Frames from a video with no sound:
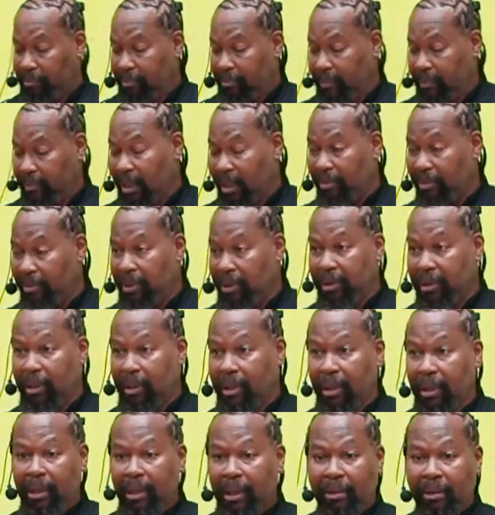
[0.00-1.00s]
yeah, we were
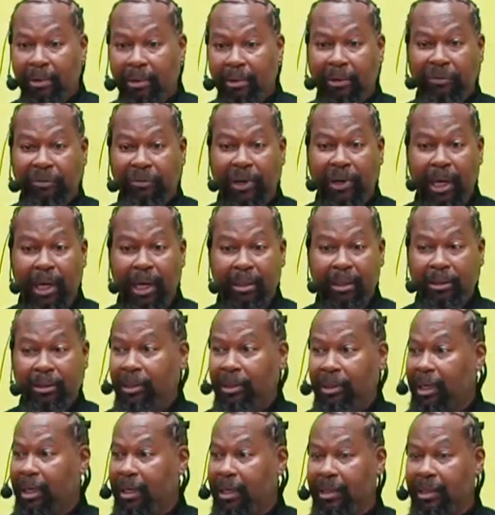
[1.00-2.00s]
we were fine to
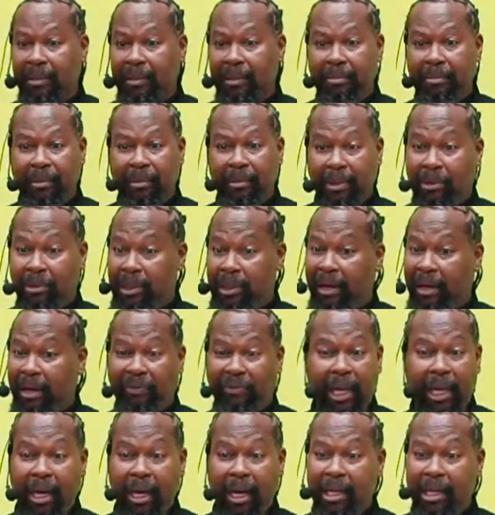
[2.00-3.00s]
just it was like
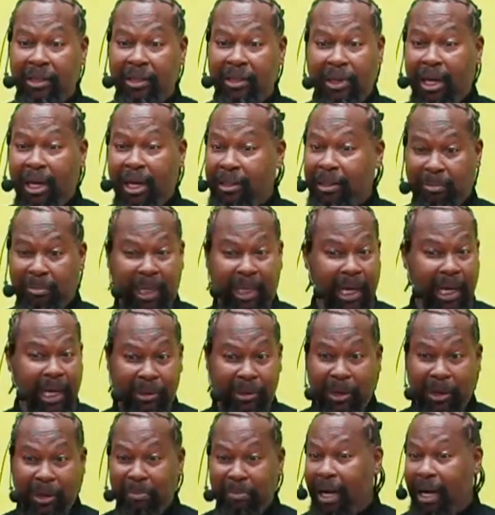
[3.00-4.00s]
vacation with us to be at
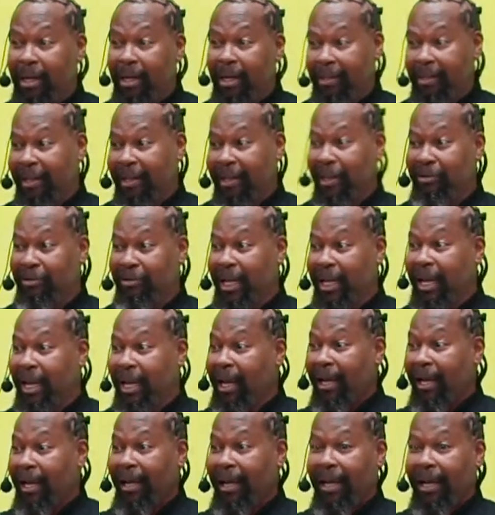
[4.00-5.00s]
home by ourselves
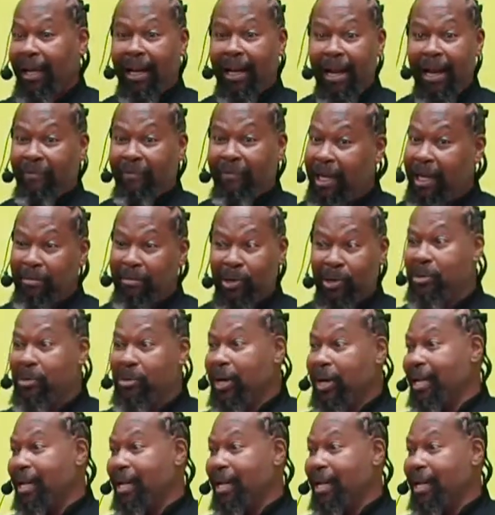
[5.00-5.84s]
and have them going.